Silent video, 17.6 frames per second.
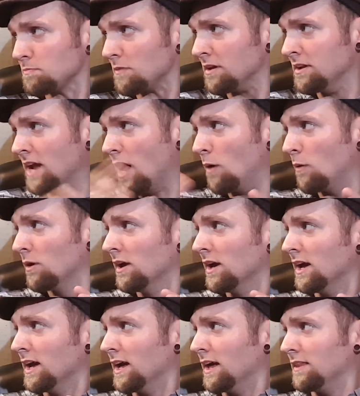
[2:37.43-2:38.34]
Now,
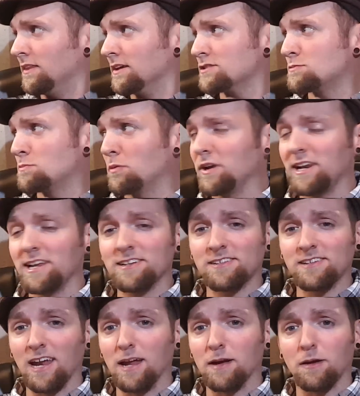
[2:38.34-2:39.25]
this breeding
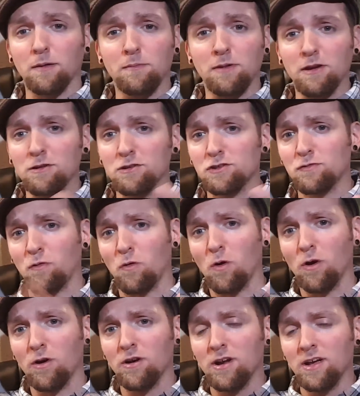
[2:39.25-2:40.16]
setup can be used
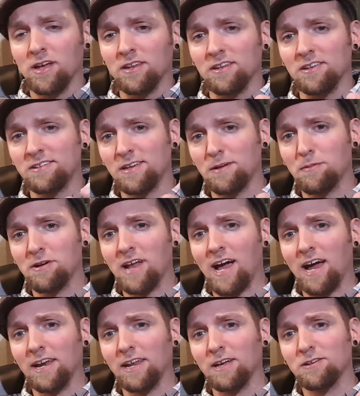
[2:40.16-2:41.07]
for the zebra
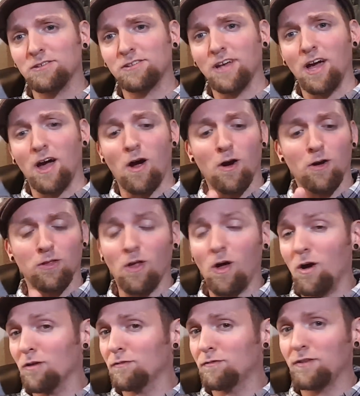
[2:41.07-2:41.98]
Danios that are
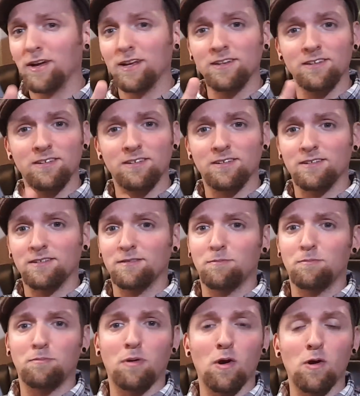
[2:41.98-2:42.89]
long-finned,
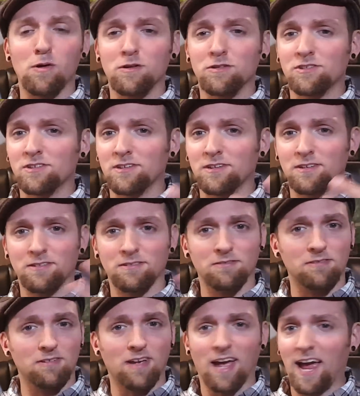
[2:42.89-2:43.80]
pearls,
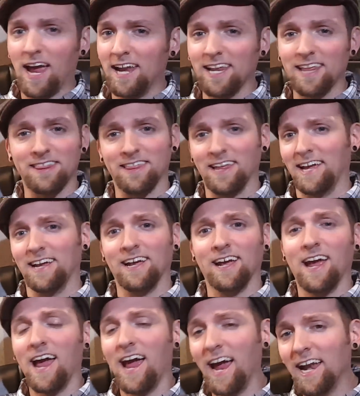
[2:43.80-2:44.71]
anything.
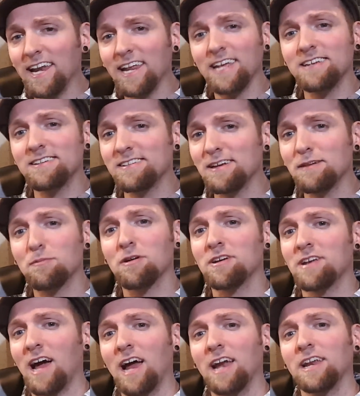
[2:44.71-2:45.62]
Any zebra
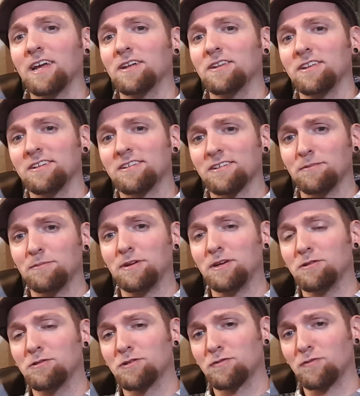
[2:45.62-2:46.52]
Danio these can be
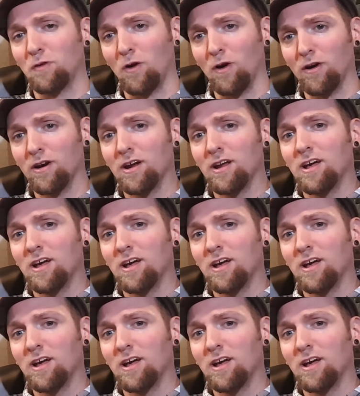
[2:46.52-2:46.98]
used for.